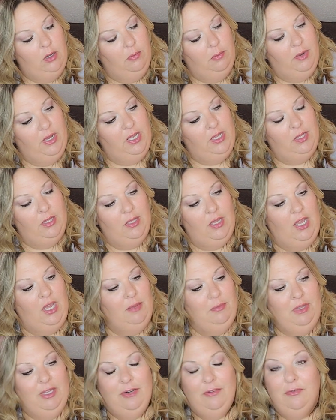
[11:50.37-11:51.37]
But
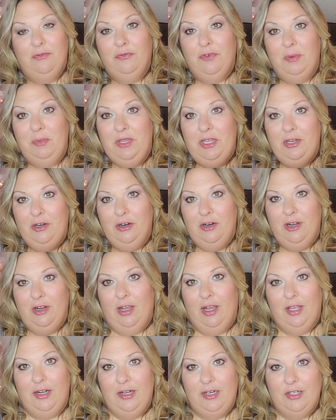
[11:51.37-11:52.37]
I mean, from here
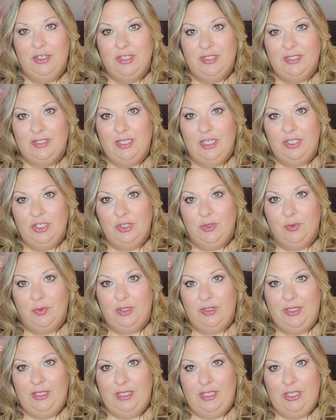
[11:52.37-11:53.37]
on, just such a
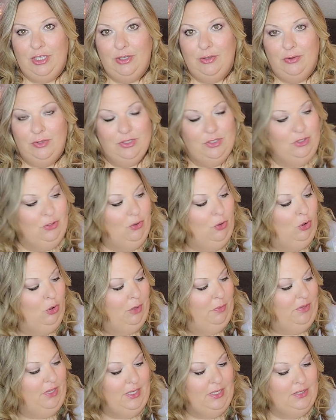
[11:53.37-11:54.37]
really cute
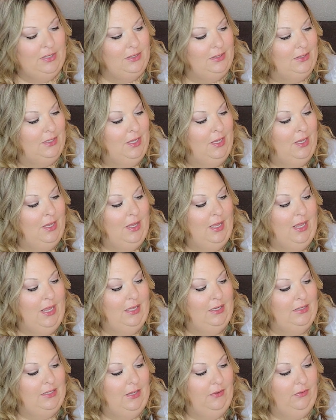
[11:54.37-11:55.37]
decor piece
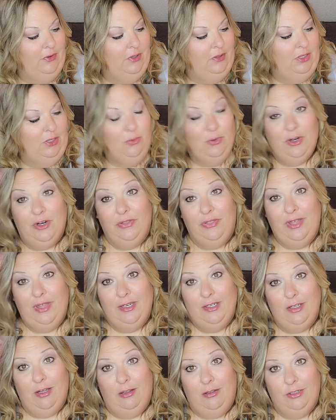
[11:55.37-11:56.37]
and definitely worth
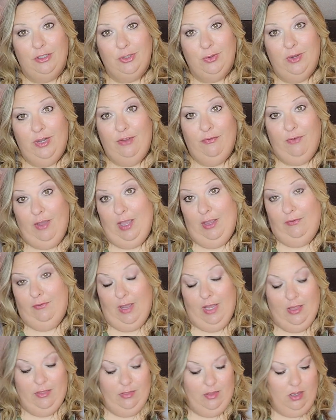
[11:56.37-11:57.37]
that $1.25,
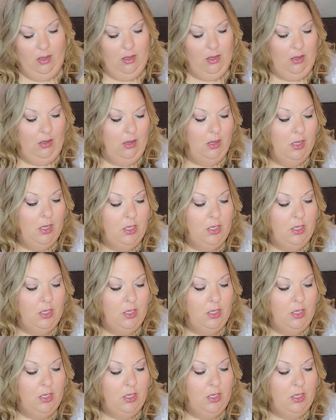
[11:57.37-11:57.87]
I think.